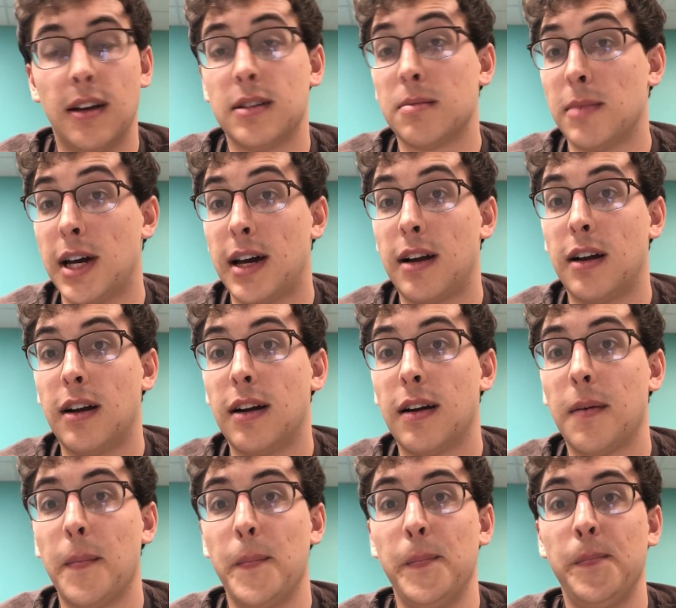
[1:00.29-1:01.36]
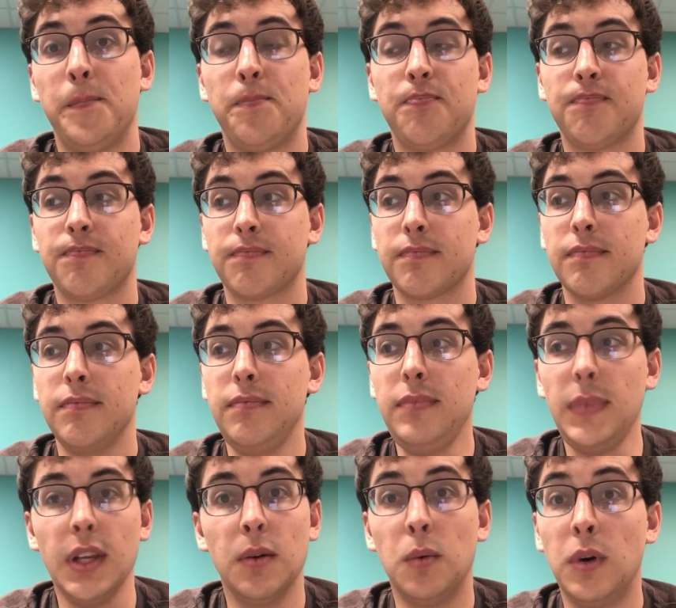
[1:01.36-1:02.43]
doesn't matter
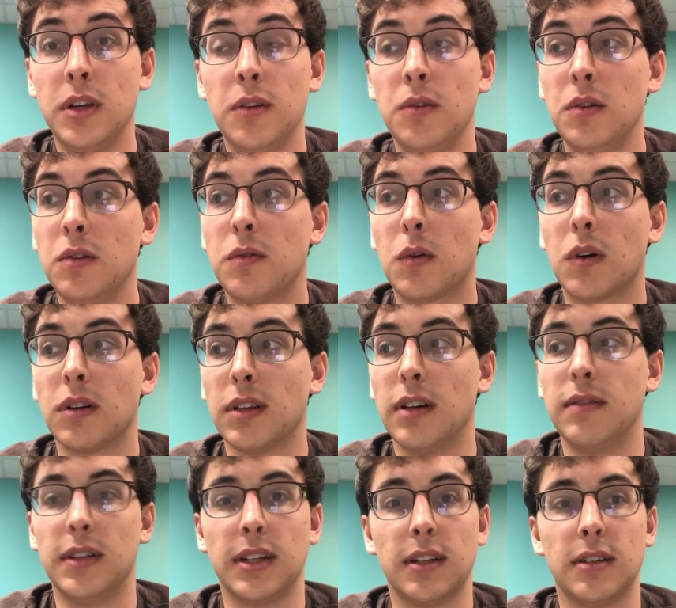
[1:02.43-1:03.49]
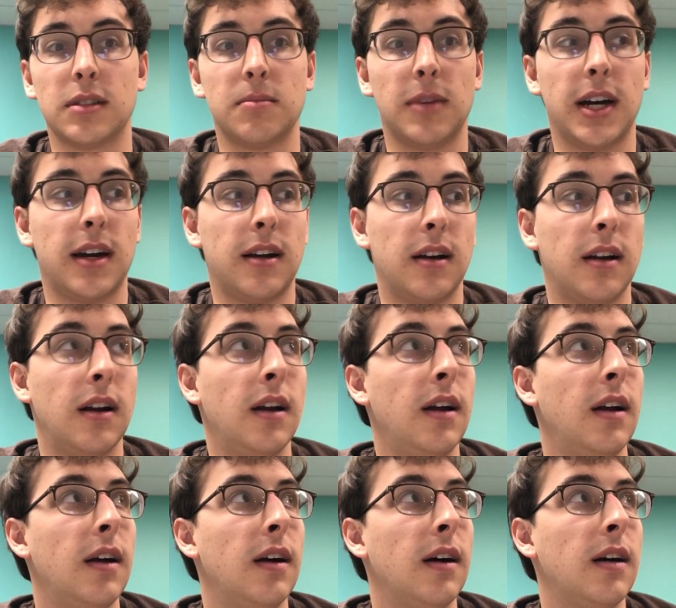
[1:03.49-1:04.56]
what you do for a living. It doesn't matter.
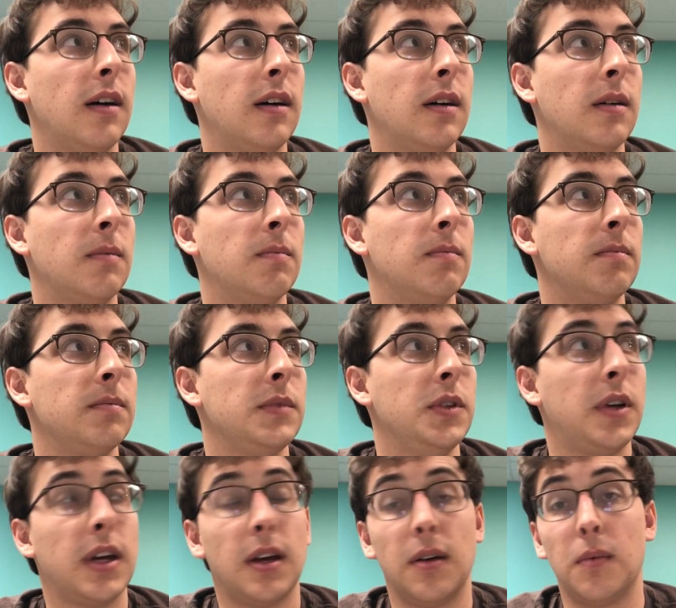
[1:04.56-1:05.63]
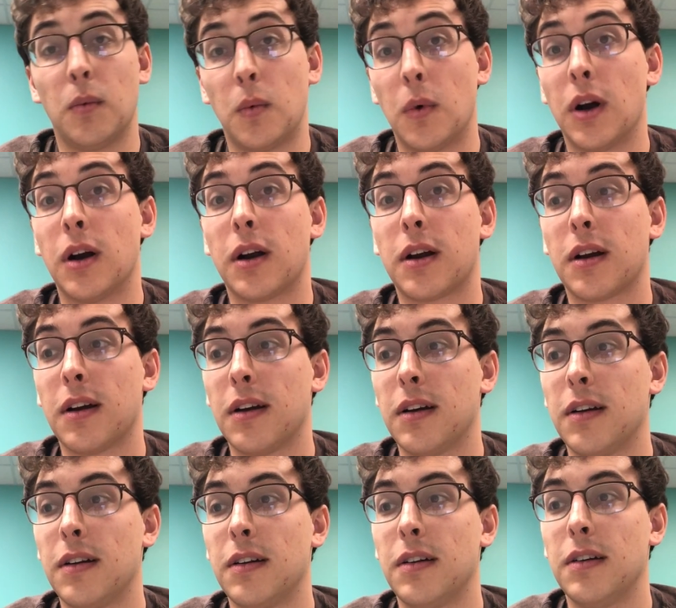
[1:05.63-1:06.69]
You can't work
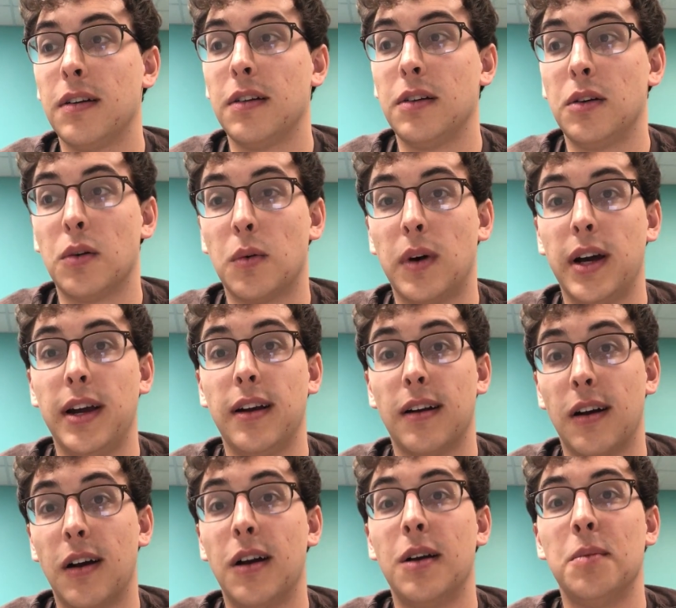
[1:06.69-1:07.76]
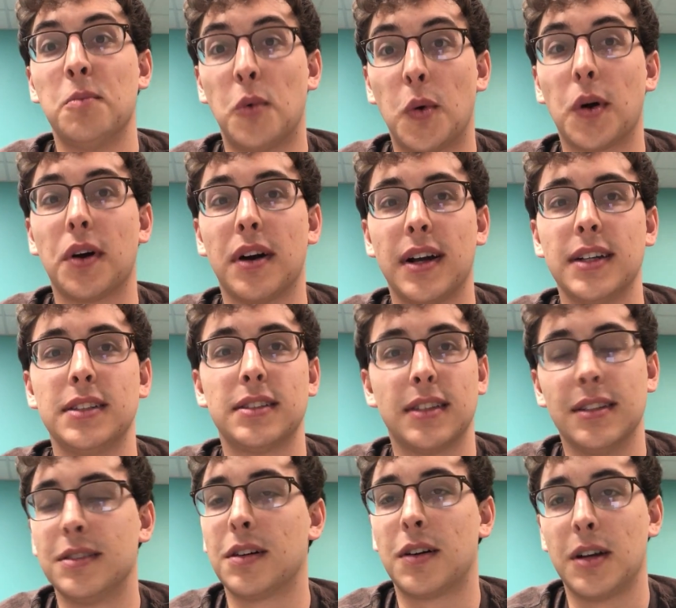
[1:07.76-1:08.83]
your way or earn more grace
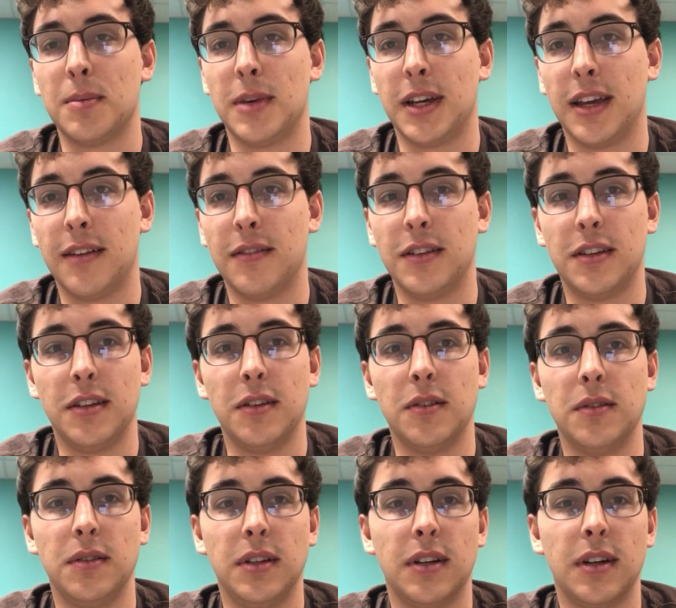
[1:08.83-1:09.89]
that's already been given to you.